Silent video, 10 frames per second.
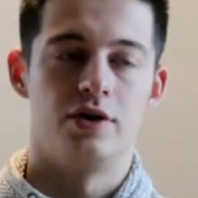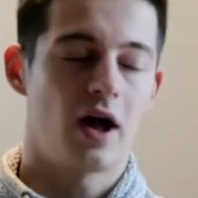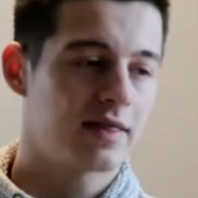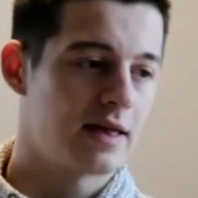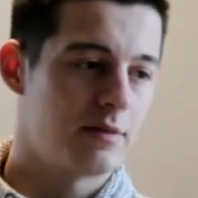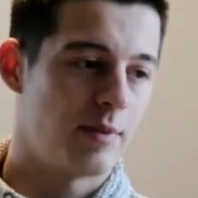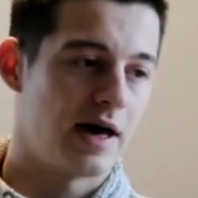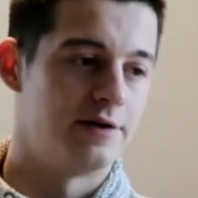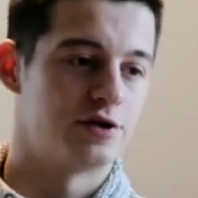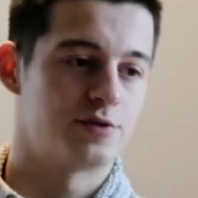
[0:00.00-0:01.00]
Not that it
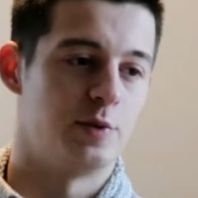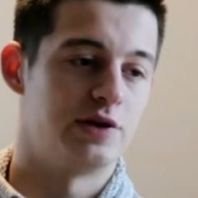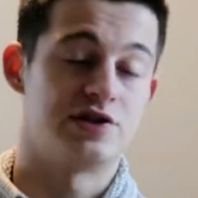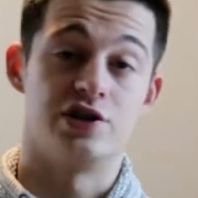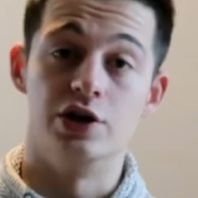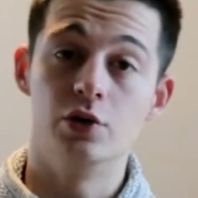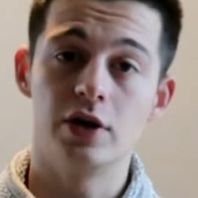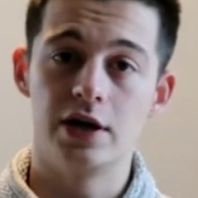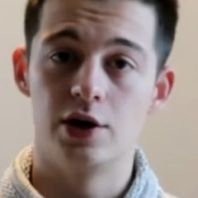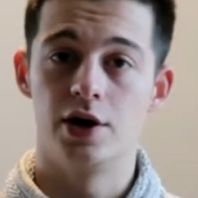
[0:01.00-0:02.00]
matters, but it's a new
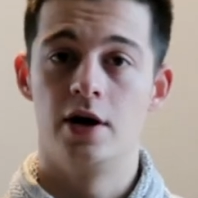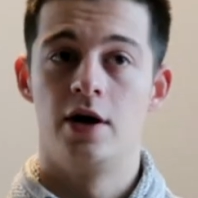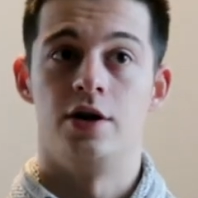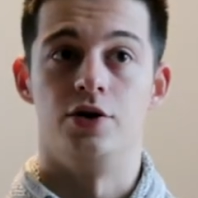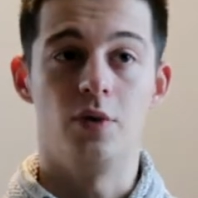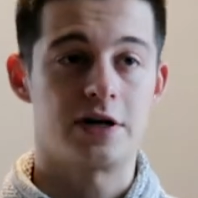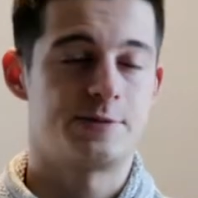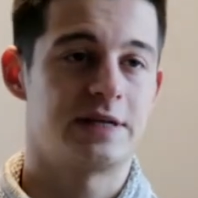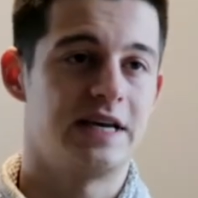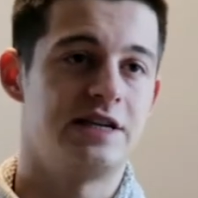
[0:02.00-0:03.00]
year, new
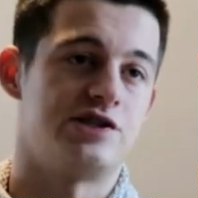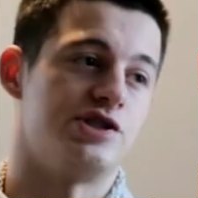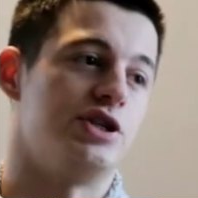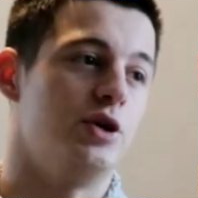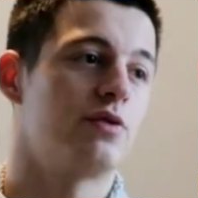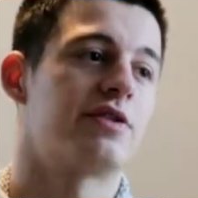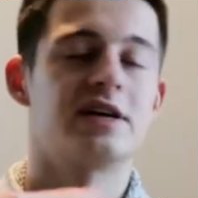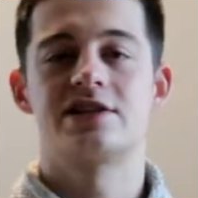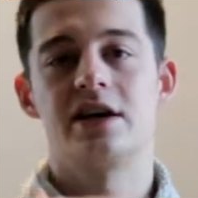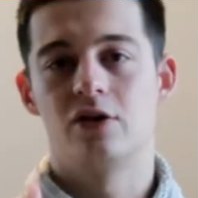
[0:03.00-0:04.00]
expectations, new
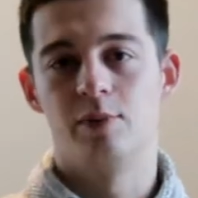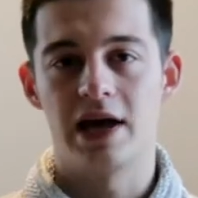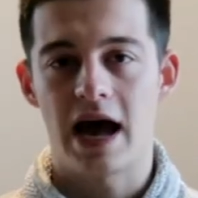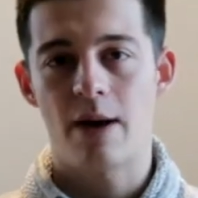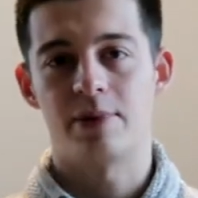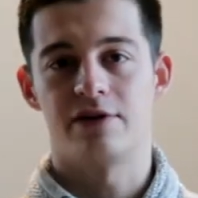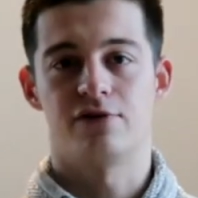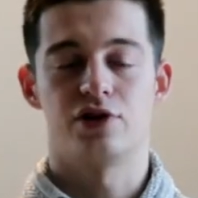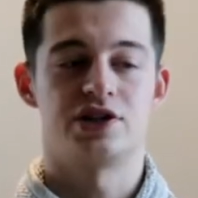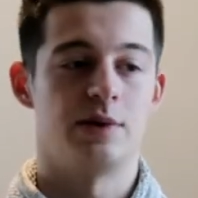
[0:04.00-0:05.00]
things that'll be happening.
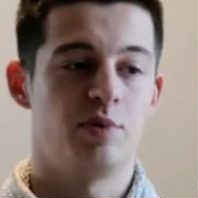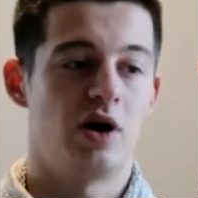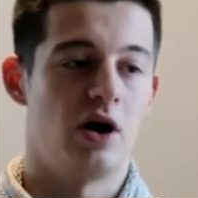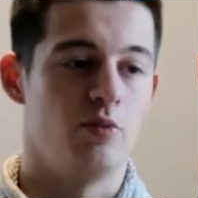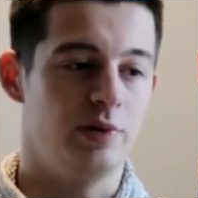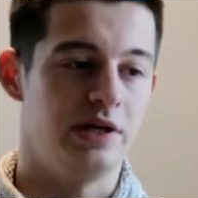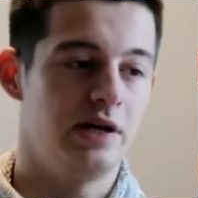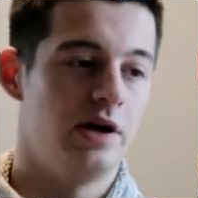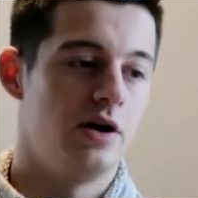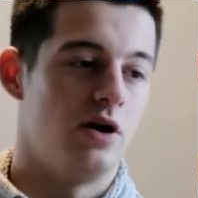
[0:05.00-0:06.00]
For example, I'll
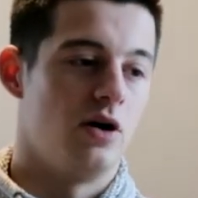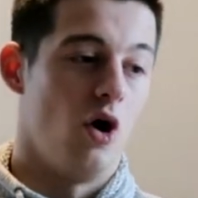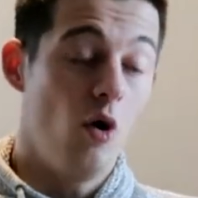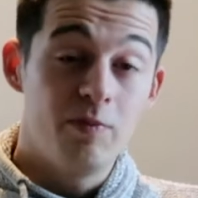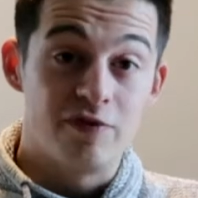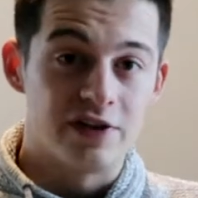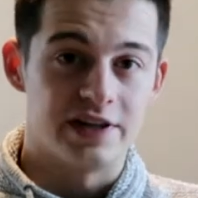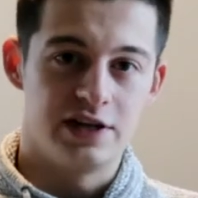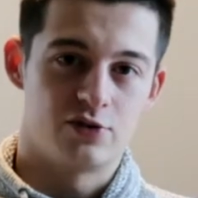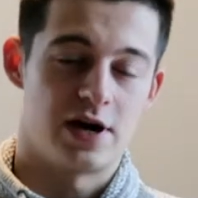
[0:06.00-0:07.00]
be
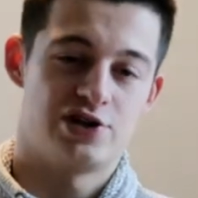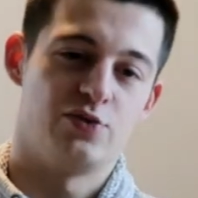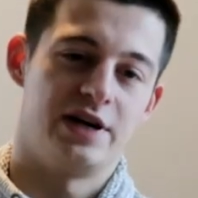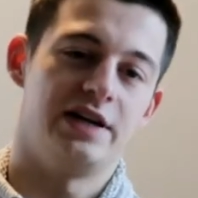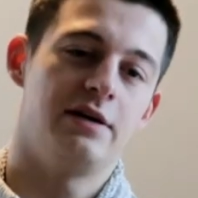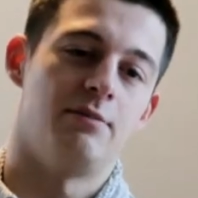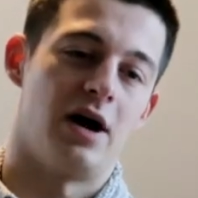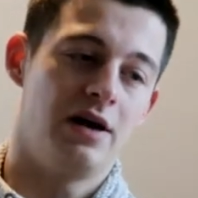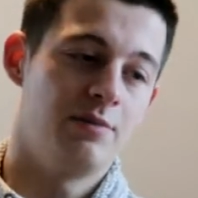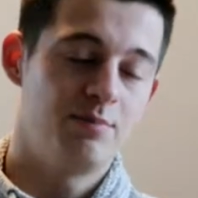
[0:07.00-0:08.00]
hopefully graduating
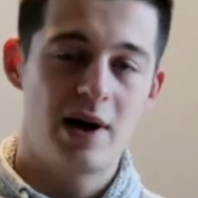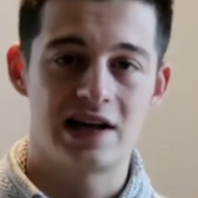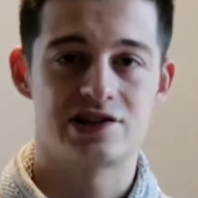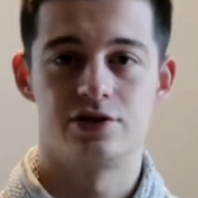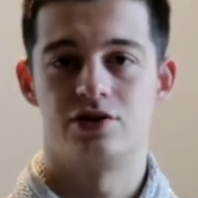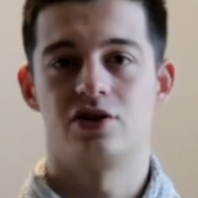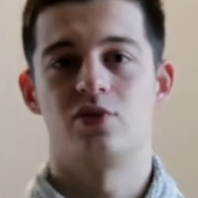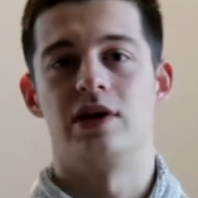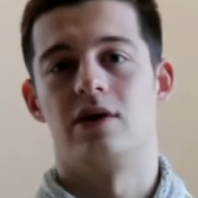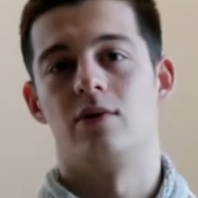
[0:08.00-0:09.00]
my bachelor's
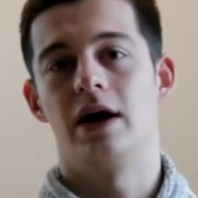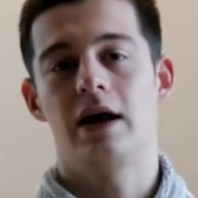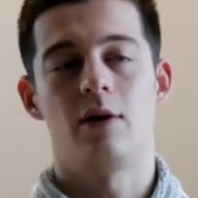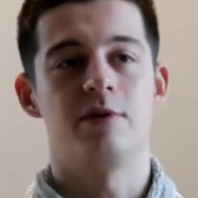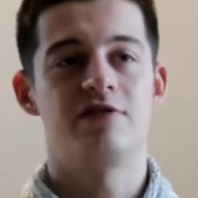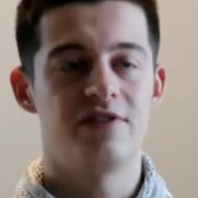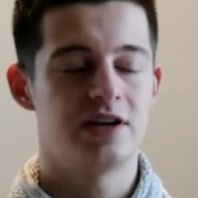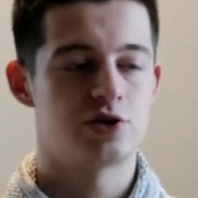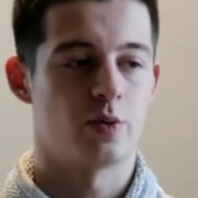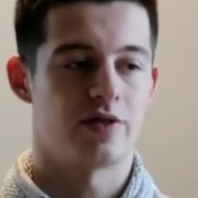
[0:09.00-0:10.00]
degree, right? I'll be
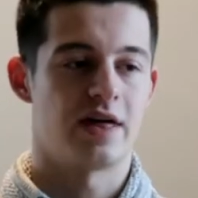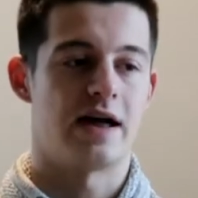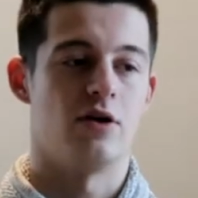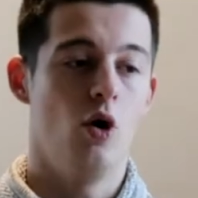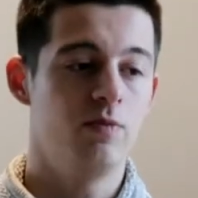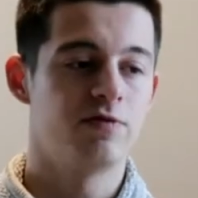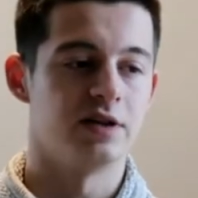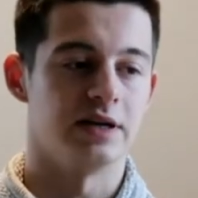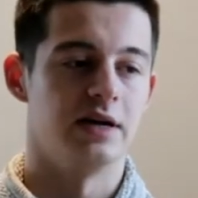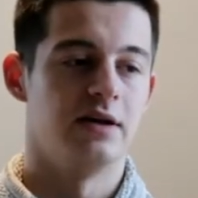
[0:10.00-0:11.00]
finished with that,
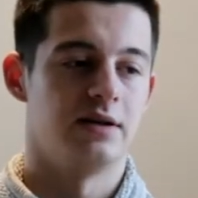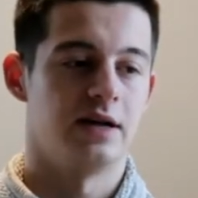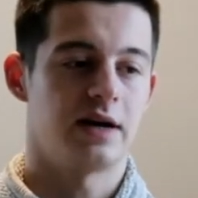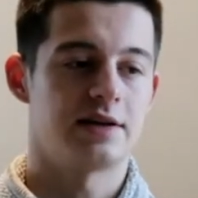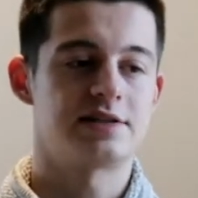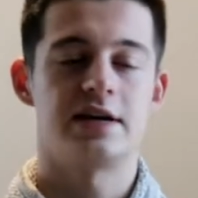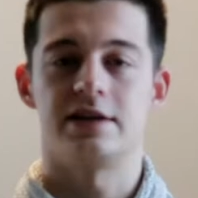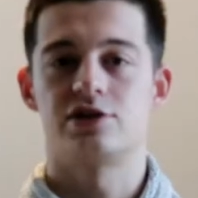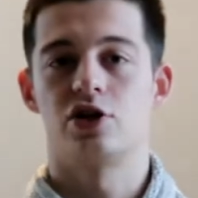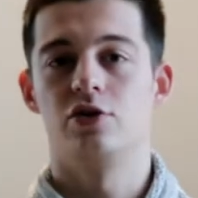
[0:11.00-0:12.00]
hopefully. Like I
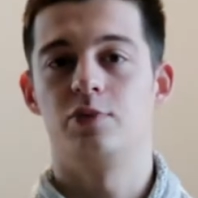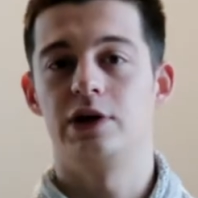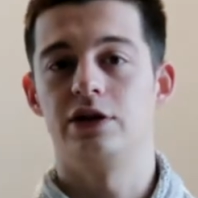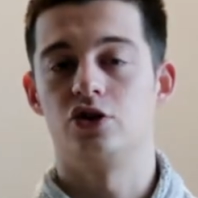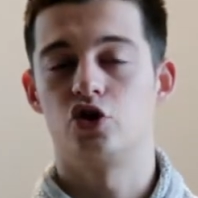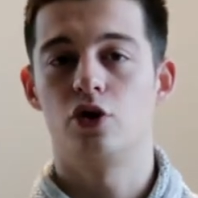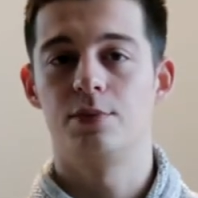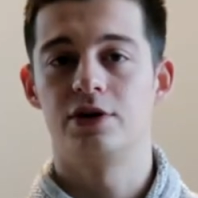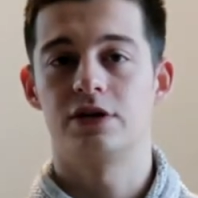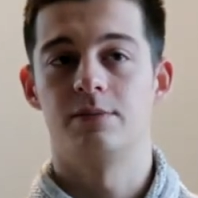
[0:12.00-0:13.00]
said, it's gonna be
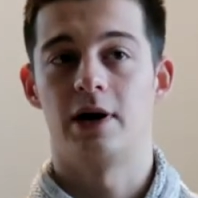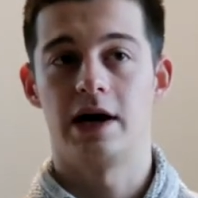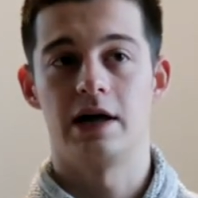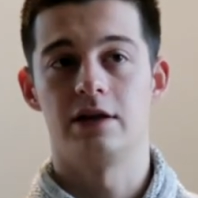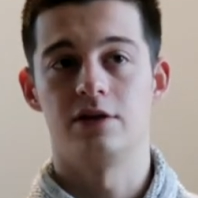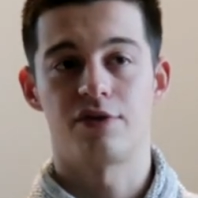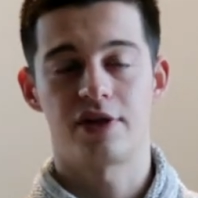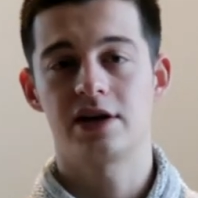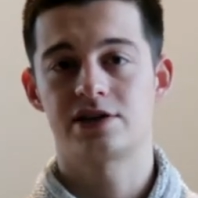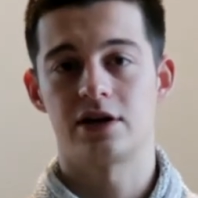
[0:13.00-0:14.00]
determined by the
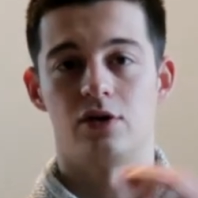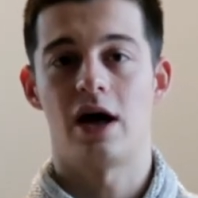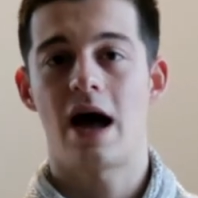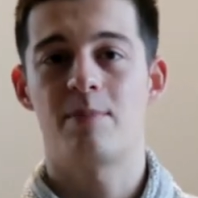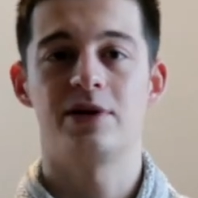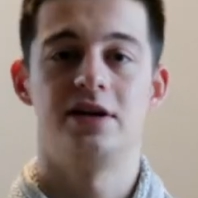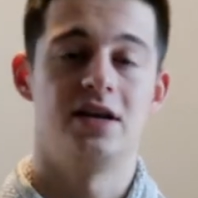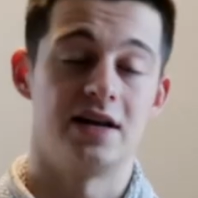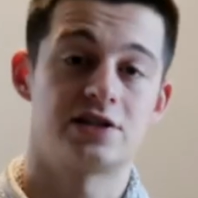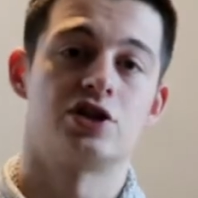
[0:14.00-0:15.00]
things that'll happen in
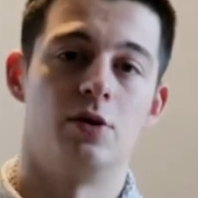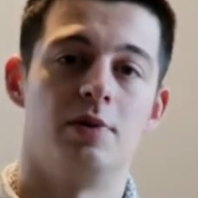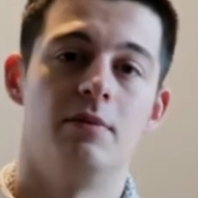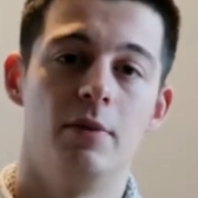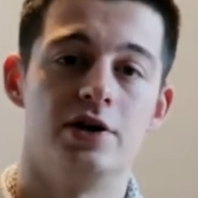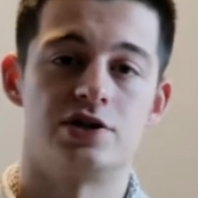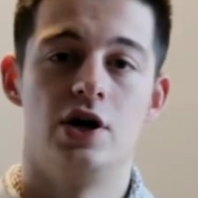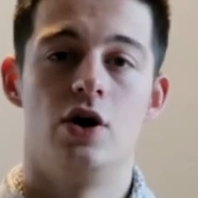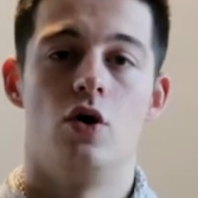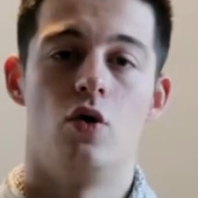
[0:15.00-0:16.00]
the next couple of months,
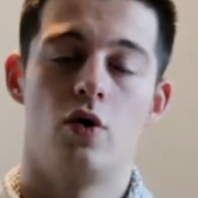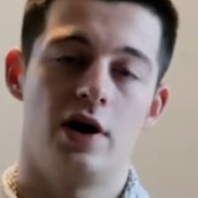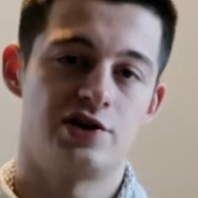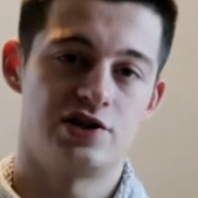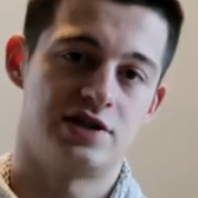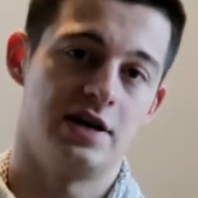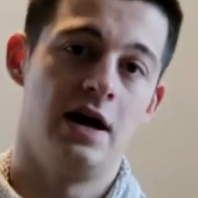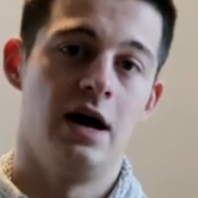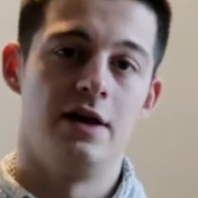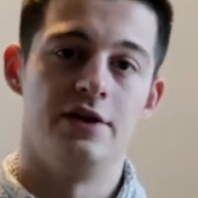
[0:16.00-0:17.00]
or I should say
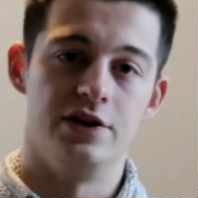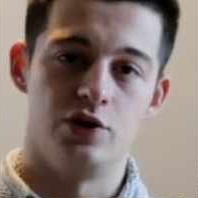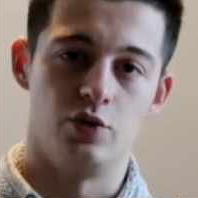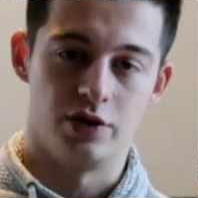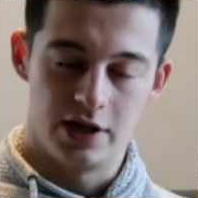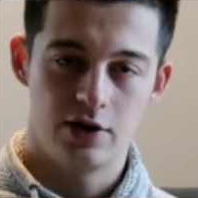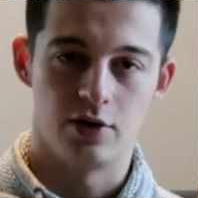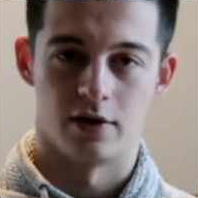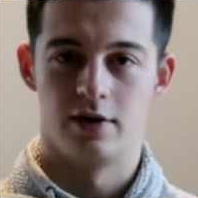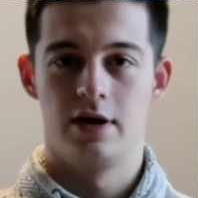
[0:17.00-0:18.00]
the new
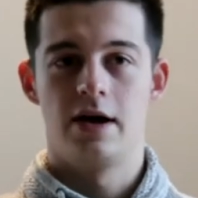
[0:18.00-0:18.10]
year.